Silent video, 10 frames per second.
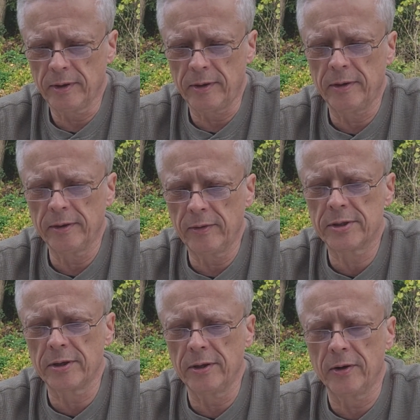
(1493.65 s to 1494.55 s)
all there
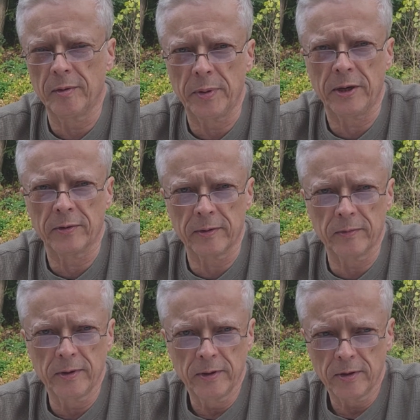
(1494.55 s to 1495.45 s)
is to know about
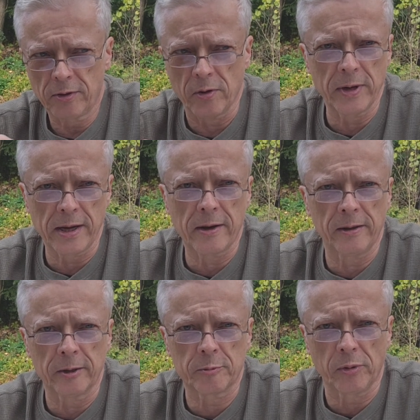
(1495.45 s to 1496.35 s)
going out
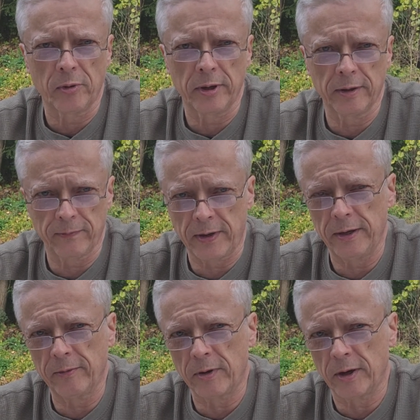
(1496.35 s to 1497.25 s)
and exploring and
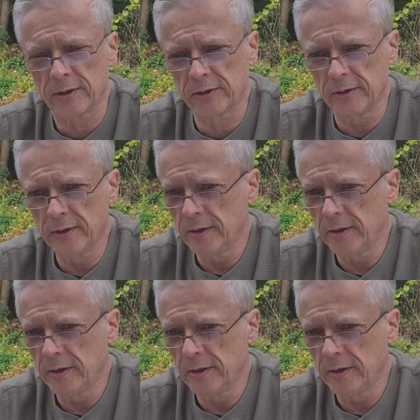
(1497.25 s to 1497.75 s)
finding rocks.